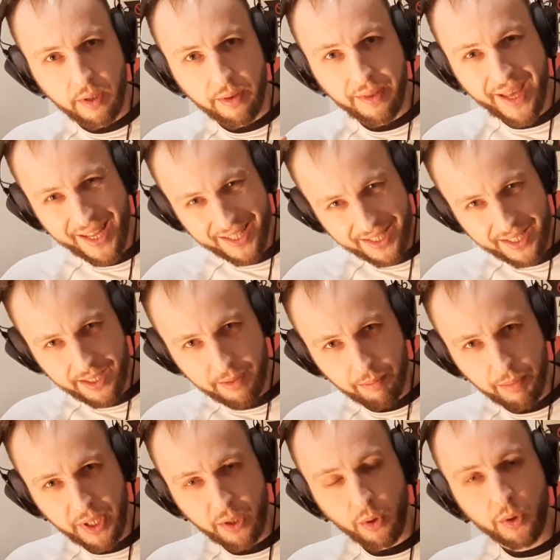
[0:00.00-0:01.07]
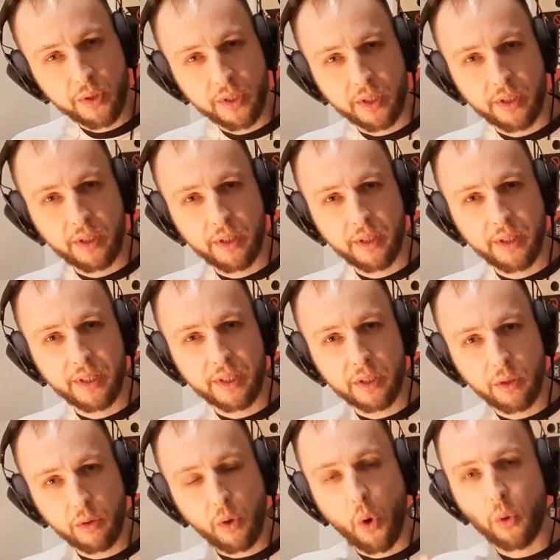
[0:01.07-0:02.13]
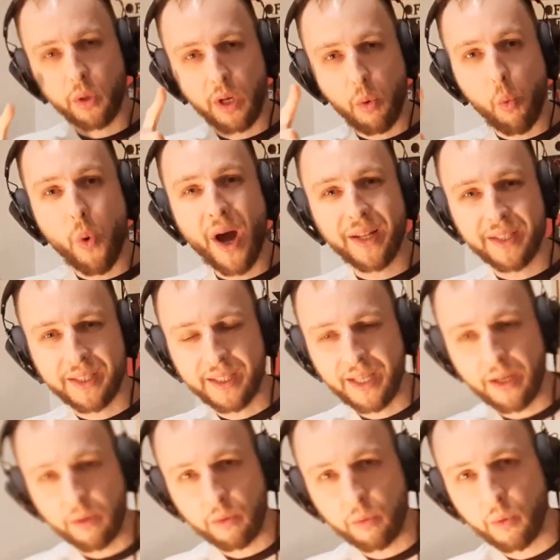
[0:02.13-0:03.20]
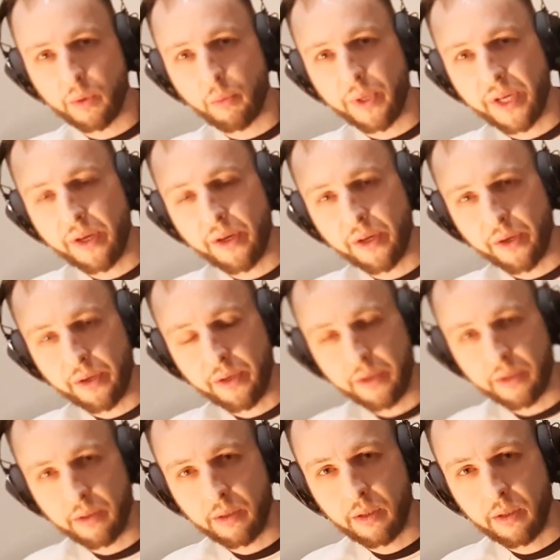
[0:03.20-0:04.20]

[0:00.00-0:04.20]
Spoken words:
that's because it's not only one sound what we hear here.